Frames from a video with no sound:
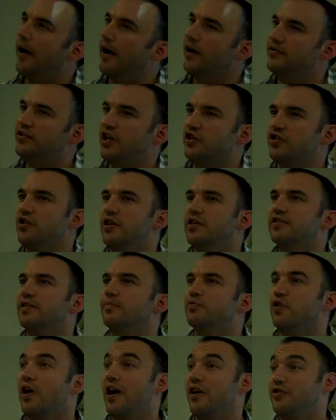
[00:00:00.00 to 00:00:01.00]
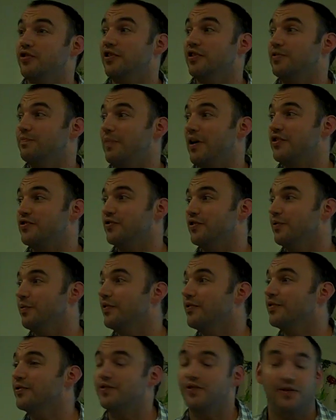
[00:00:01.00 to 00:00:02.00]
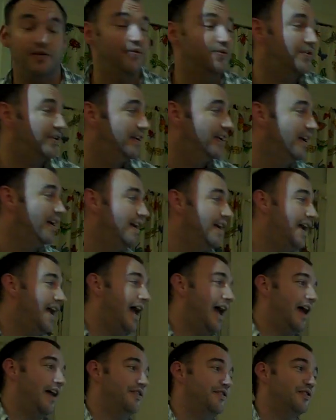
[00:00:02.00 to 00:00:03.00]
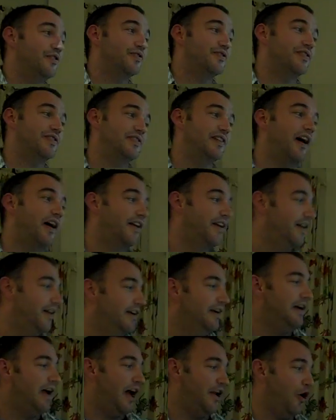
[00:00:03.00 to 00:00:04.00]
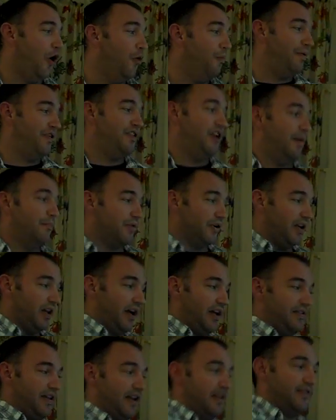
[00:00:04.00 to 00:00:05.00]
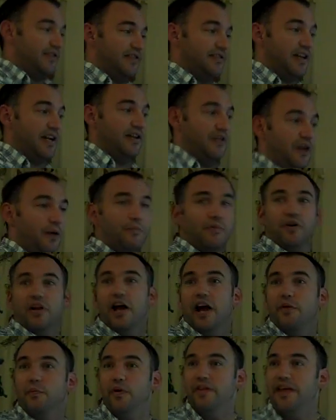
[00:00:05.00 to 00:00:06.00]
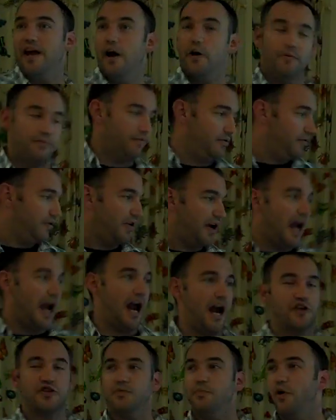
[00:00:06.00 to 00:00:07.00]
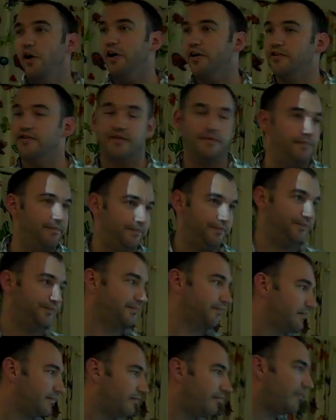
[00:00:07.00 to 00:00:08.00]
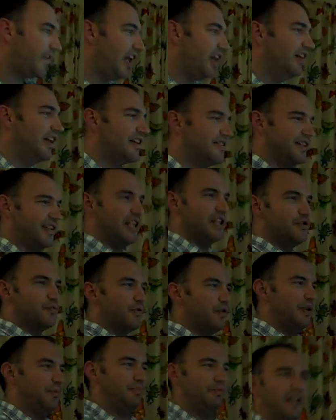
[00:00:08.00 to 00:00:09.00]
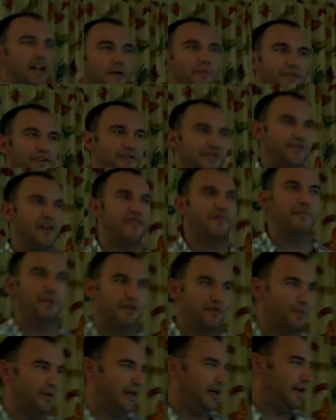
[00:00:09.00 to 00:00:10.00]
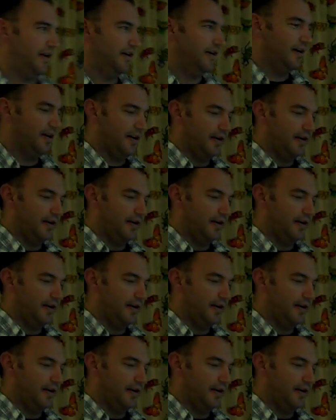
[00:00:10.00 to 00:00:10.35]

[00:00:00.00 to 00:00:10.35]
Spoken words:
addition and subtraction, especially with your children, and you're stuck. An open number line, that is to say a number line without hash marks, lets kids really play with the stuff between it.